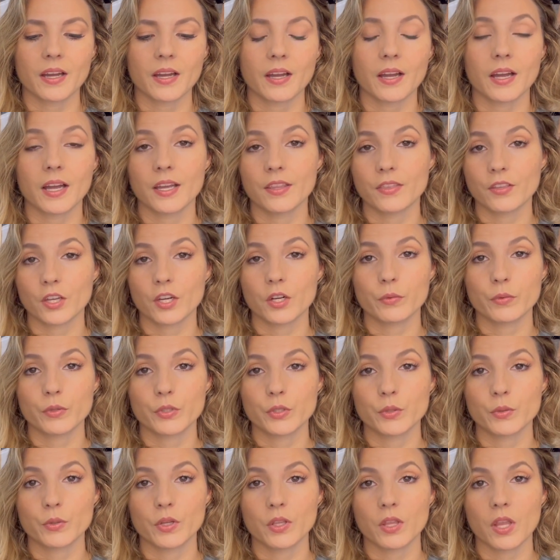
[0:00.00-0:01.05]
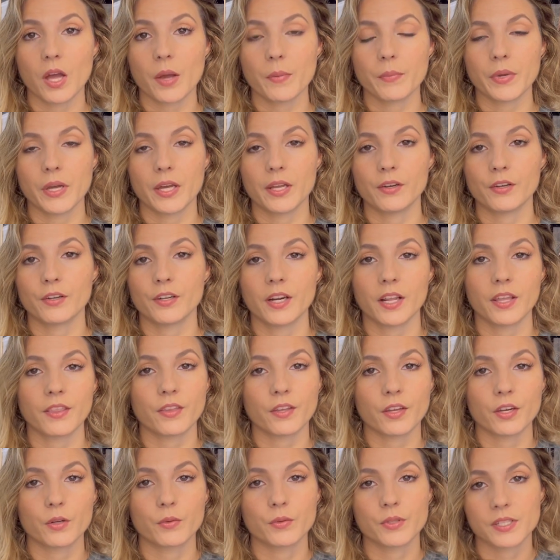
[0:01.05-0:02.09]
I thought it would do a lot better and I
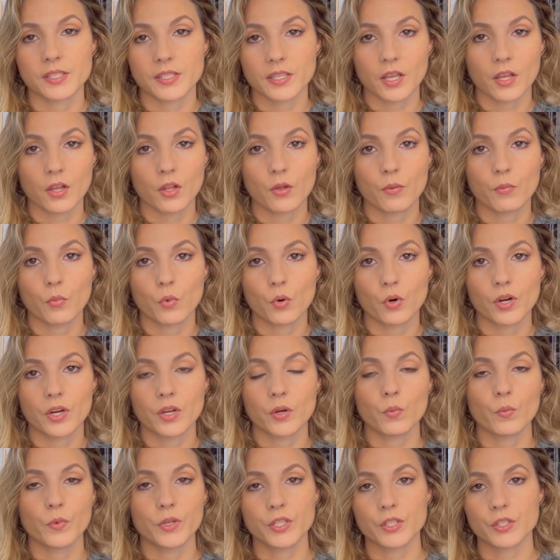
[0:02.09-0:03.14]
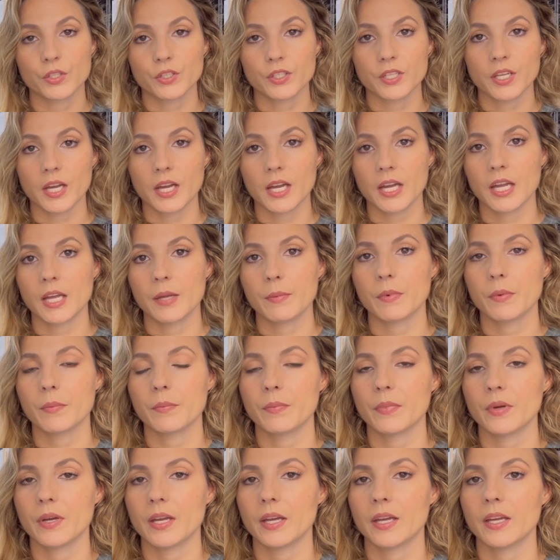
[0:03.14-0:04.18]
thought it would sell more in winter time,
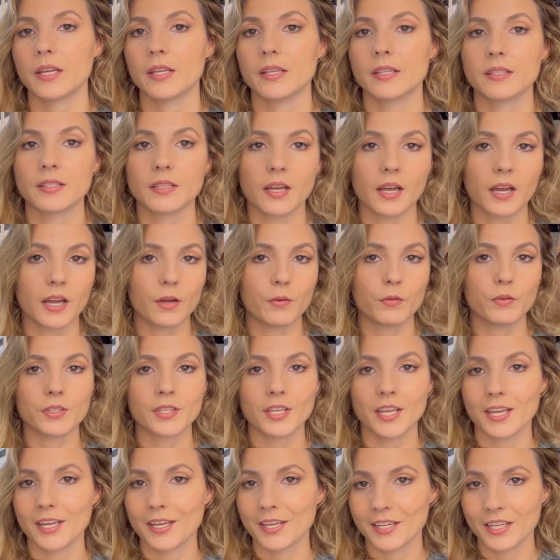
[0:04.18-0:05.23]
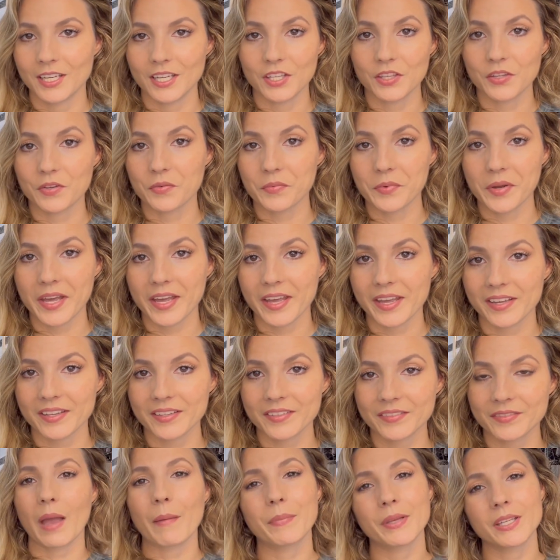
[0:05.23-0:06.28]
but I will take it either way.
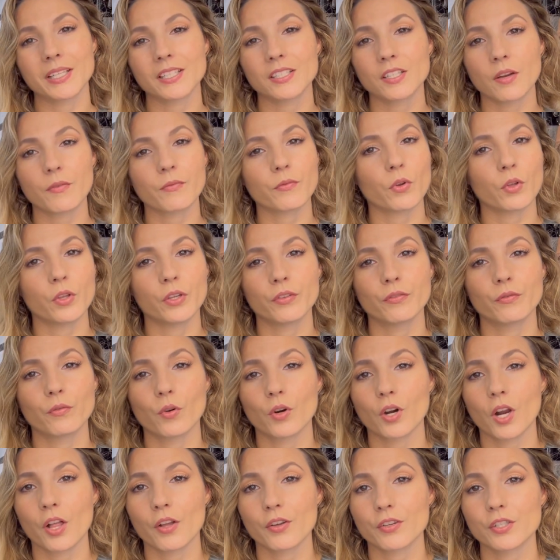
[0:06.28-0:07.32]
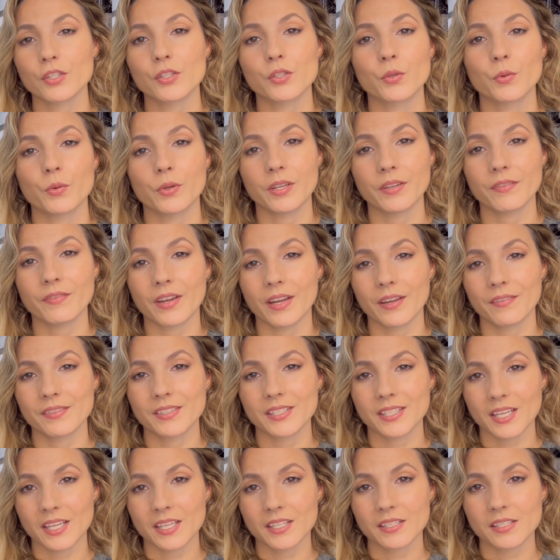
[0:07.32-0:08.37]
I picked it up for only
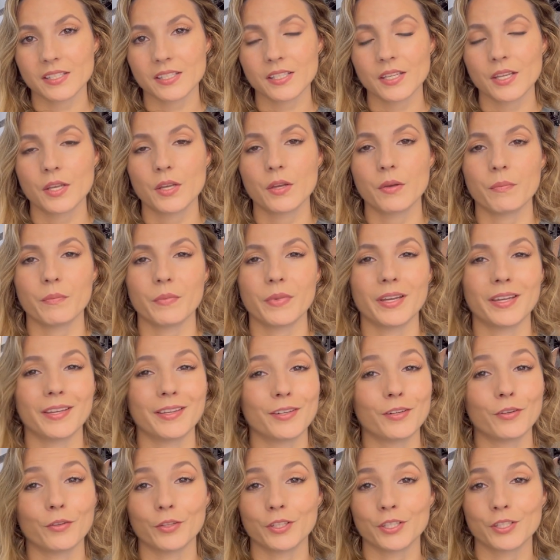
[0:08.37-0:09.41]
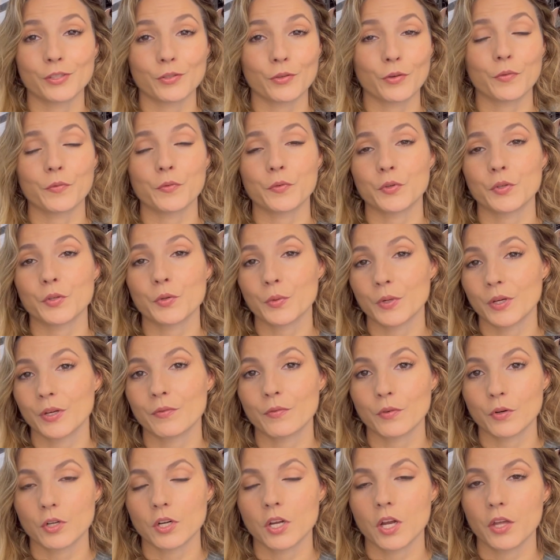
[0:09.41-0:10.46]
$4.25, but it only sold for
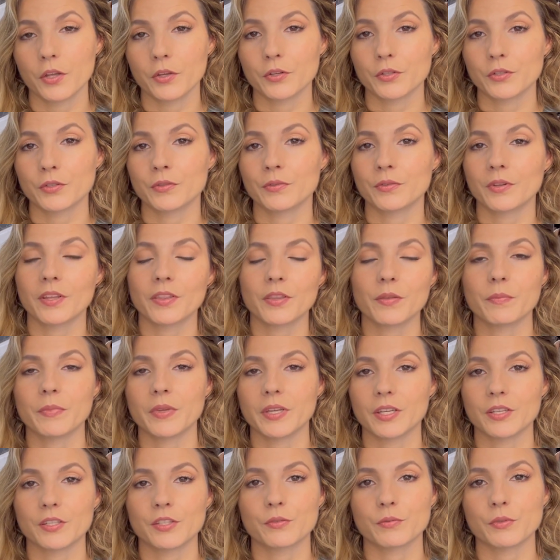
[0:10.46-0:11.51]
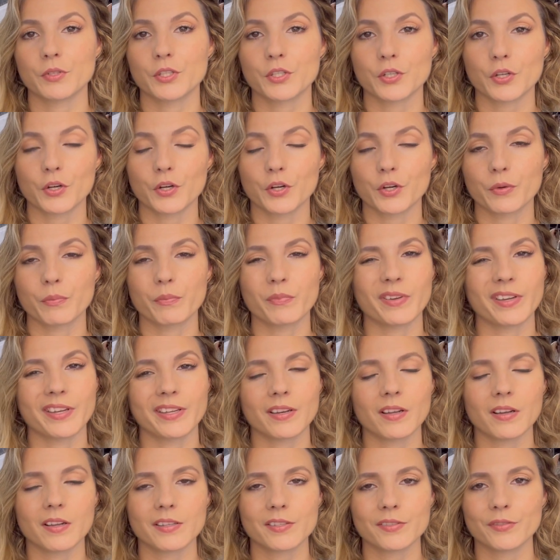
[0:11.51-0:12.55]
$24, so not the biggest return, but
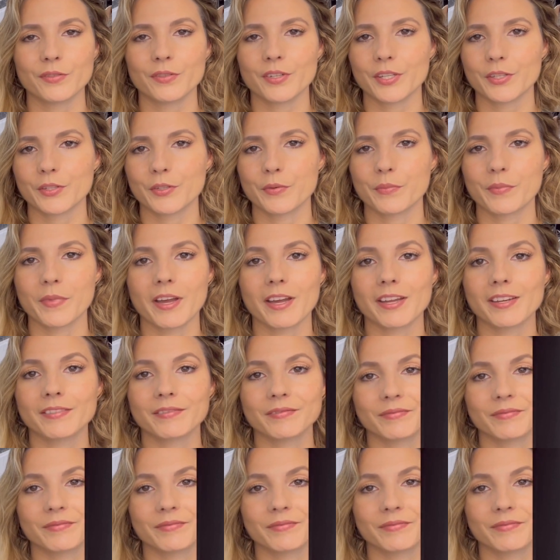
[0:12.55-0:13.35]
also not too bad.